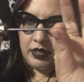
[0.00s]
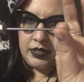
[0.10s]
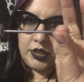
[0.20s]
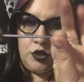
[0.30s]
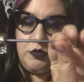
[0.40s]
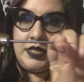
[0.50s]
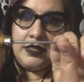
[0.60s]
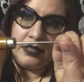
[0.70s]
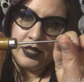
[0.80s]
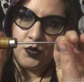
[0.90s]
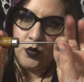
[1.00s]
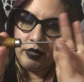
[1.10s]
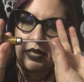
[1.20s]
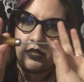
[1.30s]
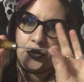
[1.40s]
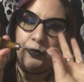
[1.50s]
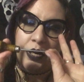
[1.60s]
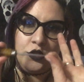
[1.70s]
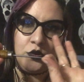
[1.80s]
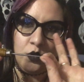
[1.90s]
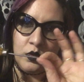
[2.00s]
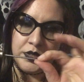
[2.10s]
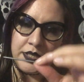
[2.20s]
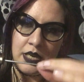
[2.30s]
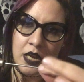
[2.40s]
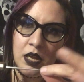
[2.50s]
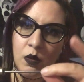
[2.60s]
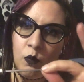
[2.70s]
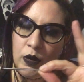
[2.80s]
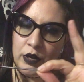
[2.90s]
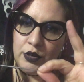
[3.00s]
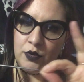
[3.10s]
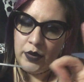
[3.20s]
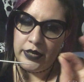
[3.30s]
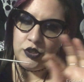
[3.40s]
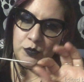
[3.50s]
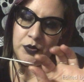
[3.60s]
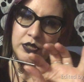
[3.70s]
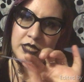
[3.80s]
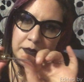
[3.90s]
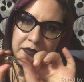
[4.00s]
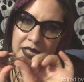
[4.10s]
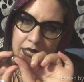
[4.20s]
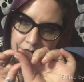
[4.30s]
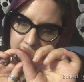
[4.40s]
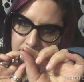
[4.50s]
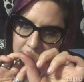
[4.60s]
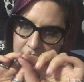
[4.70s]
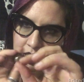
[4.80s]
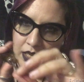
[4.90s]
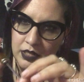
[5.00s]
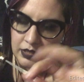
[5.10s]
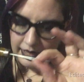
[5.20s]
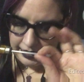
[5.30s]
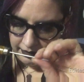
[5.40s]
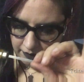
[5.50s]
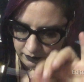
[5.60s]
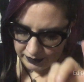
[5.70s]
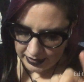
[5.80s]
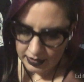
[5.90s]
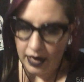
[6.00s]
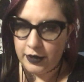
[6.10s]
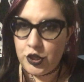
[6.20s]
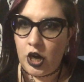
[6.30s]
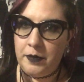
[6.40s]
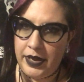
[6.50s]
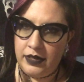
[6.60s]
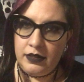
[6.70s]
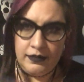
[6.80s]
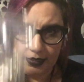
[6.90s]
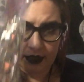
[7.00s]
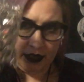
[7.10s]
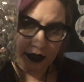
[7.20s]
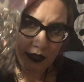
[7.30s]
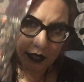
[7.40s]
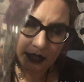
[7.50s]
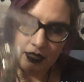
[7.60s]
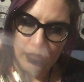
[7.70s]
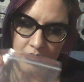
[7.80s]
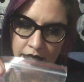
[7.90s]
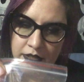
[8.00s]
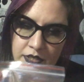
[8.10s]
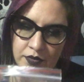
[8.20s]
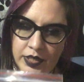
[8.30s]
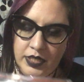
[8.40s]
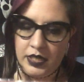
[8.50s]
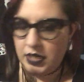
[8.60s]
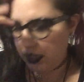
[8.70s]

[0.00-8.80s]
It is used in leatherworking to punch holes where you're going to put something like that's got a sharp end like this into it.